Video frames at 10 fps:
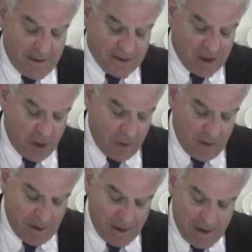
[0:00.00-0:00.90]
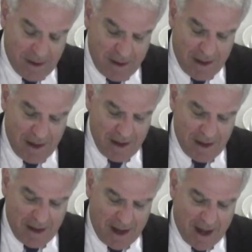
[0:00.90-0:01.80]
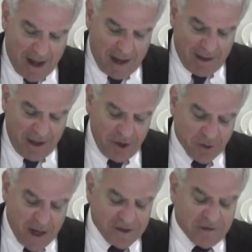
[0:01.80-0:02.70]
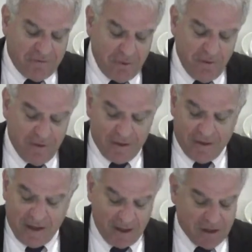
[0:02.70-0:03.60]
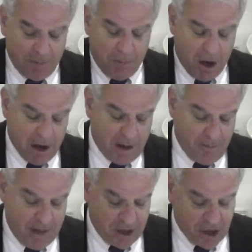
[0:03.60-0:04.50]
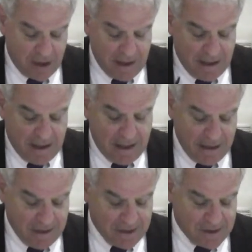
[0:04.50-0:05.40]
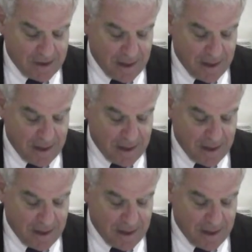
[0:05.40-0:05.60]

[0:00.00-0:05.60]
So I'll address a few of the things that Mark mentioned in his